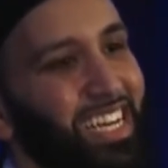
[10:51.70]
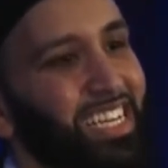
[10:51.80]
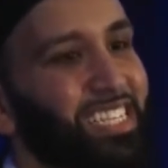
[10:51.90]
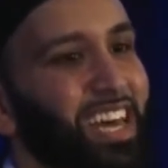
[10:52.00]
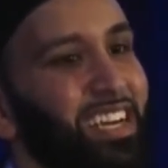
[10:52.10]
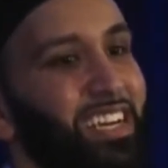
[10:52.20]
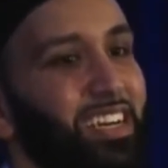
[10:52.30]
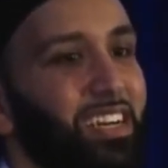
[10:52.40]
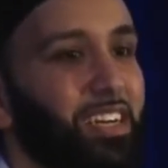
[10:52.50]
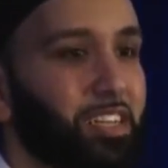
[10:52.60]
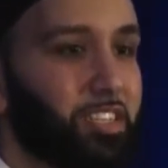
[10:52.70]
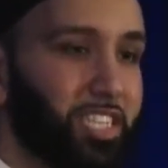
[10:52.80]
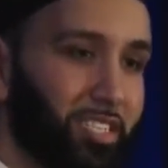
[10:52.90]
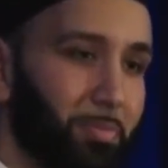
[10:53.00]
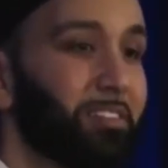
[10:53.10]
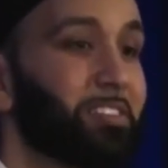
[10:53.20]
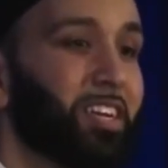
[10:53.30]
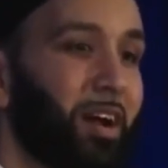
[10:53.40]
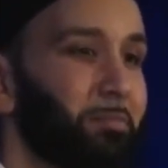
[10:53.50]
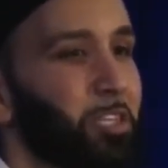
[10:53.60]
He said, she's about to
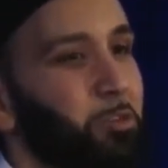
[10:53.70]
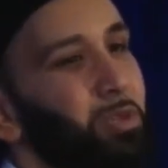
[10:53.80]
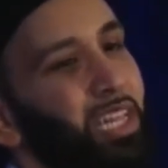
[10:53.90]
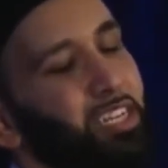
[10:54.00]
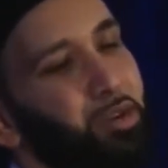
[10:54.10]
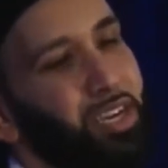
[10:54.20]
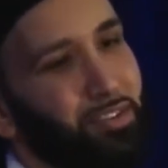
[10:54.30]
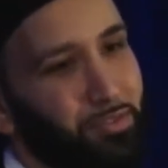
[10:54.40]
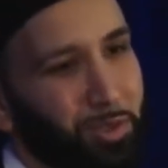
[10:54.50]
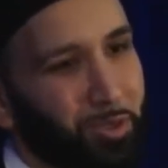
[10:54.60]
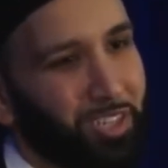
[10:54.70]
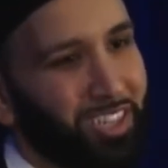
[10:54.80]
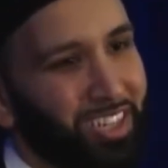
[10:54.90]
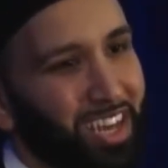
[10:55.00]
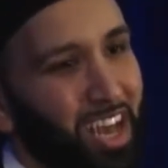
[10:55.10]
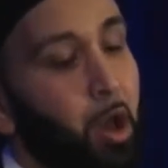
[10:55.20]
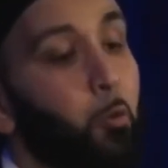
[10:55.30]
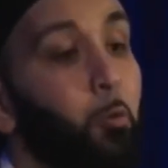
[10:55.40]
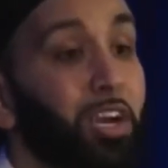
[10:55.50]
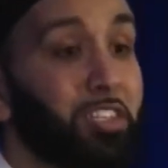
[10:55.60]
come to you with that tray of food.
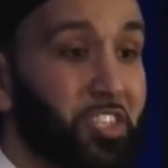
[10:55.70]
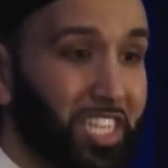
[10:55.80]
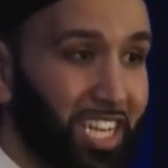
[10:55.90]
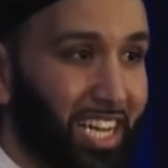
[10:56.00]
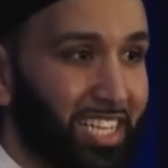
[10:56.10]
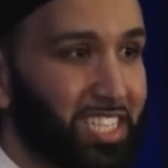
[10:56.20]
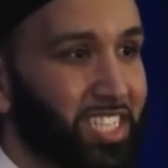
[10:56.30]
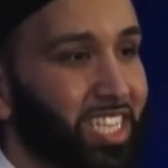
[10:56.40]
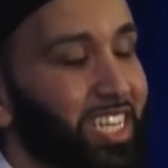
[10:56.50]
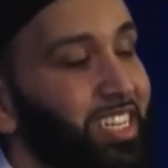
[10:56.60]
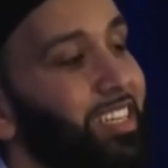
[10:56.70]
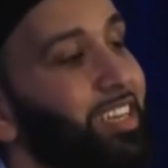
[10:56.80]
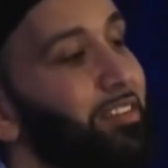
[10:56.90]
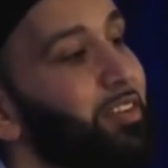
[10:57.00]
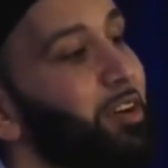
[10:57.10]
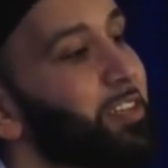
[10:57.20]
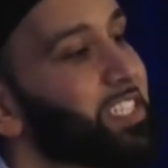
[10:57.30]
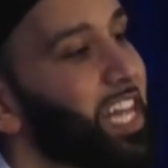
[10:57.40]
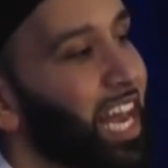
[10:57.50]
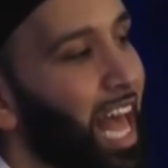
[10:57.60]
When she does, give her
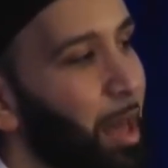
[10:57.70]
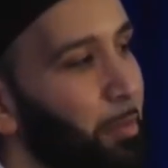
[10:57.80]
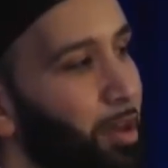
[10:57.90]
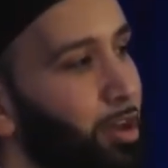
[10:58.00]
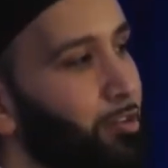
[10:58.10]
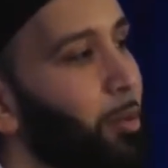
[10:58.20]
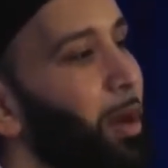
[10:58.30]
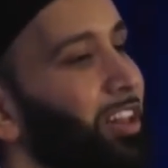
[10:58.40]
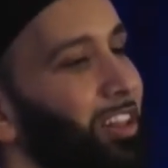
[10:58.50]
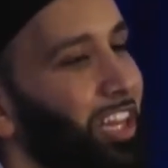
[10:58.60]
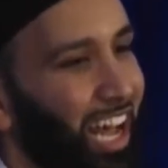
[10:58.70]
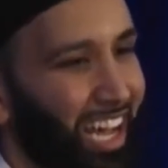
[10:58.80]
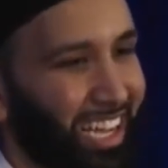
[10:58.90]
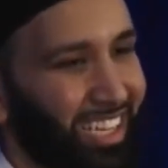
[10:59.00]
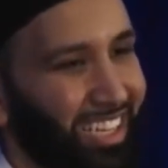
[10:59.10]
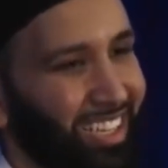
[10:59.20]
salam from Allah